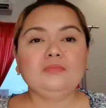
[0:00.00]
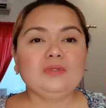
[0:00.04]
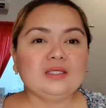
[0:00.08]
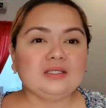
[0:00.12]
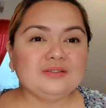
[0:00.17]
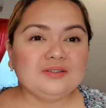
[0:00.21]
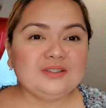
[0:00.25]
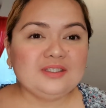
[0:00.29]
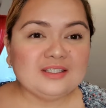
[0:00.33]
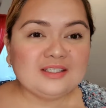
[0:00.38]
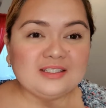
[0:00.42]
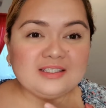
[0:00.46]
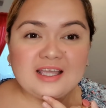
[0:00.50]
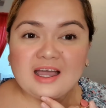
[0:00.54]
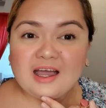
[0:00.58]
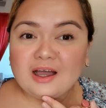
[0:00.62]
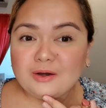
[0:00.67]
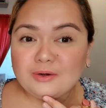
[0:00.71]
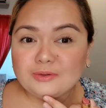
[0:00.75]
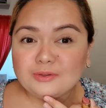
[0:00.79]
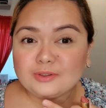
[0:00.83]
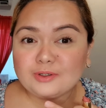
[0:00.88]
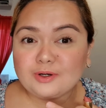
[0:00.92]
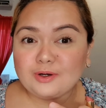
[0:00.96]
So this is how
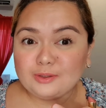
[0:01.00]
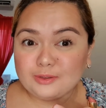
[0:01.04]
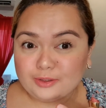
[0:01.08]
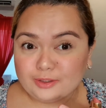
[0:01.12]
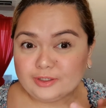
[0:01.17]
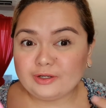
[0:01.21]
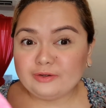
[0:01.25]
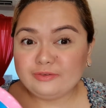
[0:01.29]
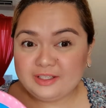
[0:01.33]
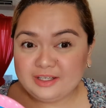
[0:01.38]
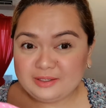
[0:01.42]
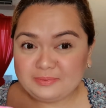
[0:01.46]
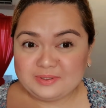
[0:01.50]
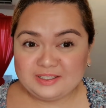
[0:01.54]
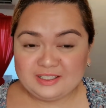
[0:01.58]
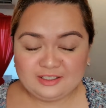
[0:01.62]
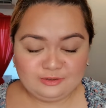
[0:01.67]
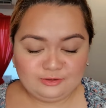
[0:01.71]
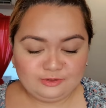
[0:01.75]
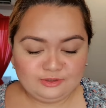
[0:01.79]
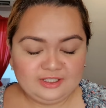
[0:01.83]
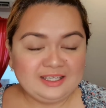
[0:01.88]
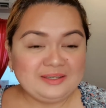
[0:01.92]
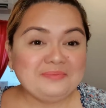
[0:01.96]
the color of the lipstick
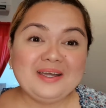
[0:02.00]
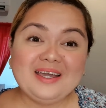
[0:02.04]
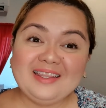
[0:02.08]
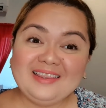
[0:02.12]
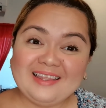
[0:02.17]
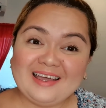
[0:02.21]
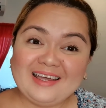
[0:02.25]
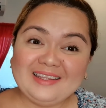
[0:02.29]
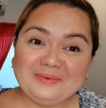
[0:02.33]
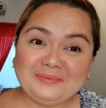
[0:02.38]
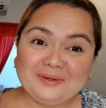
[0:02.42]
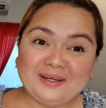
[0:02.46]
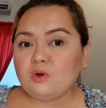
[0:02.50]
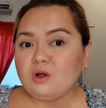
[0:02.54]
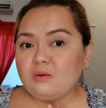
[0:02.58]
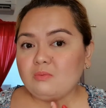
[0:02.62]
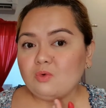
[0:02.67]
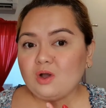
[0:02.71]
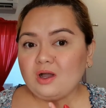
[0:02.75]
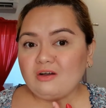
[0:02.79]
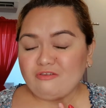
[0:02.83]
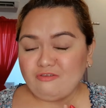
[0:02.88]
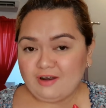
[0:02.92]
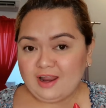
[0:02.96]
looks like. Maganda, diba?
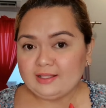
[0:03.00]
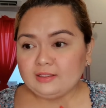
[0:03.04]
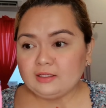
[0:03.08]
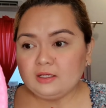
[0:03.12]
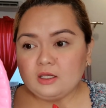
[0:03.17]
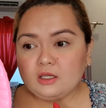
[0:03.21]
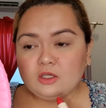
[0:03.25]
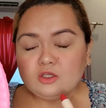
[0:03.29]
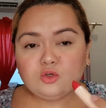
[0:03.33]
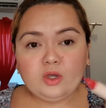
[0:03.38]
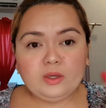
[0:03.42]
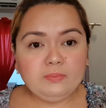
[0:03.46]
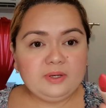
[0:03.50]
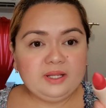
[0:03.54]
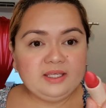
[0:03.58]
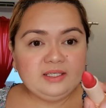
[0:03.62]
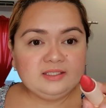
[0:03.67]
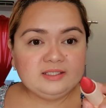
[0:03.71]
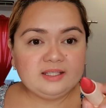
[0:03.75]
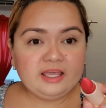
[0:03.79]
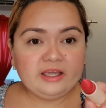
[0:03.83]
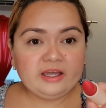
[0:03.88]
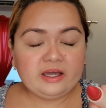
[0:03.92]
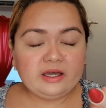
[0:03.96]
Mukhang flat. So I
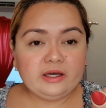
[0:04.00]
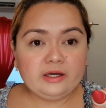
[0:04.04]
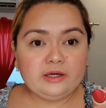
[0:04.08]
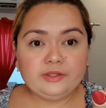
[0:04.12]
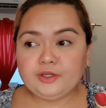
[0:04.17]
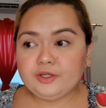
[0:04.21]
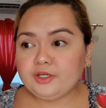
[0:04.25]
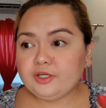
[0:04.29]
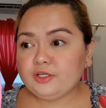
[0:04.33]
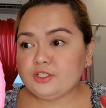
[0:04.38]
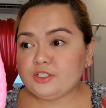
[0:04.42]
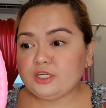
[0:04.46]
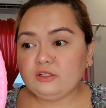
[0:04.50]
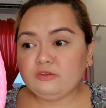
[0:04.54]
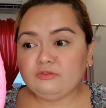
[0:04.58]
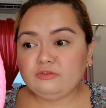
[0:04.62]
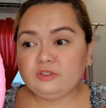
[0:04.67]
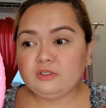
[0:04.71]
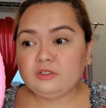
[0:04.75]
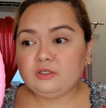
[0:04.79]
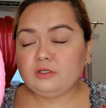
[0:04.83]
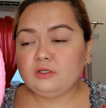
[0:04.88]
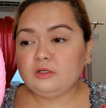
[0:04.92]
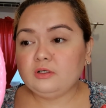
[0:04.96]
place like a darker shade
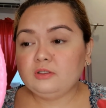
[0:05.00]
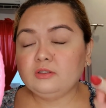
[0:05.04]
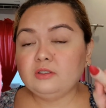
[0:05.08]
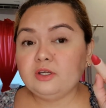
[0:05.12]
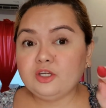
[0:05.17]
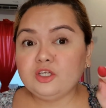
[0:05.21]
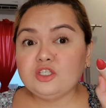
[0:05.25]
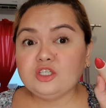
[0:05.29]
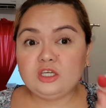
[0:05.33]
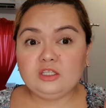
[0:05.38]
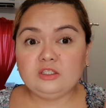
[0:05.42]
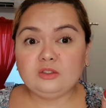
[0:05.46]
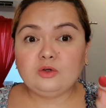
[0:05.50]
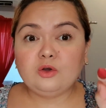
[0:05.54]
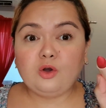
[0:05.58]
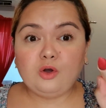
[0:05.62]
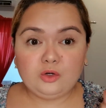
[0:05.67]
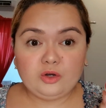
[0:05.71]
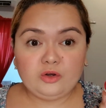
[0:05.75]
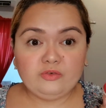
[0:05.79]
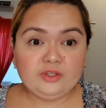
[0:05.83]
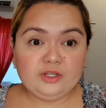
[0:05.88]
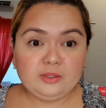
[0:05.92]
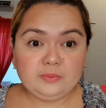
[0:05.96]

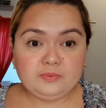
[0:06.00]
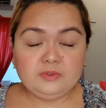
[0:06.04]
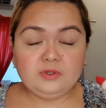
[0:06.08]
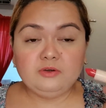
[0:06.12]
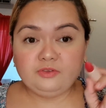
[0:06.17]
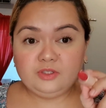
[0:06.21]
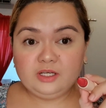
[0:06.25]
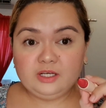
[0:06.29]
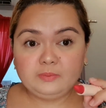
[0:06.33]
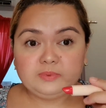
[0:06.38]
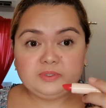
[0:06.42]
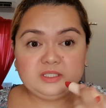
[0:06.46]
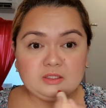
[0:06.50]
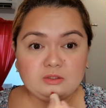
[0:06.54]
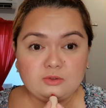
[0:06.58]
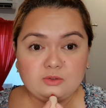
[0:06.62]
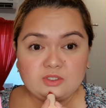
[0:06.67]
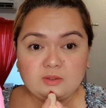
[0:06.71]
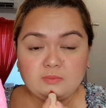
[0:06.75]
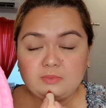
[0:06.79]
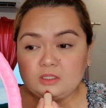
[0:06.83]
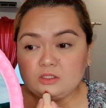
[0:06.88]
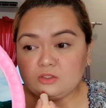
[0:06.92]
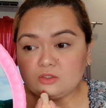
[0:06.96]
color of the lipstick dun
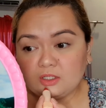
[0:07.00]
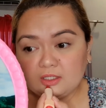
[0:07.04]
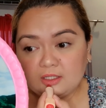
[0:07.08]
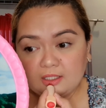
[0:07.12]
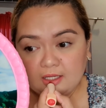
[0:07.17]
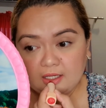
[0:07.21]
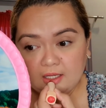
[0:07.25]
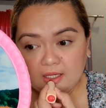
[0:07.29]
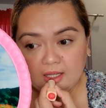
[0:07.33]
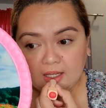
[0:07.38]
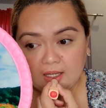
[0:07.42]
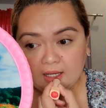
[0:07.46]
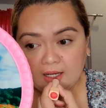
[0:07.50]
sa medyo gitna.